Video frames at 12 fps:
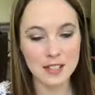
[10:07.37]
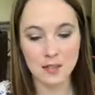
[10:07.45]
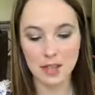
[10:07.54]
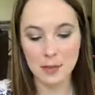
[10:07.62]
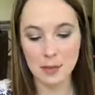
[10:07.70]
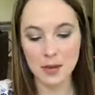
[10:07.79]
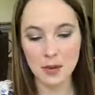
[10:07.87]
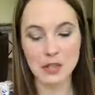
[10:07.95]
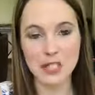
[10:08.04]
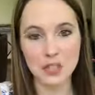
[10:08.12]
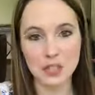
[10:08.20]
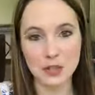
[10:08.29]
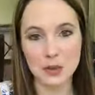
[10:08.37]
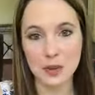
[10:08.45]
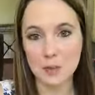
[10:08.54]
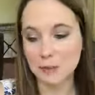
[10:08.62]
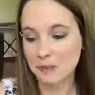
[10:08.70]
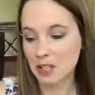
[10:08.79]
If anybody wants to
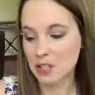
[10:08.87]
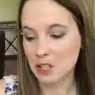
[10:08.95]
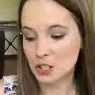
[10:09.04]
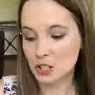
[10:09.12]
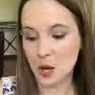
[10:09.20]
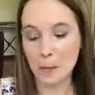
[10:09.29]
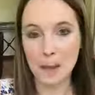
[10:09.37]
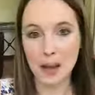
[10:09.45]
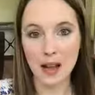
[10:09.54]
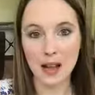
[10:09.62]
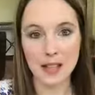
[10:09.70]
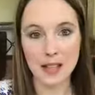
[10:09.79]
stop by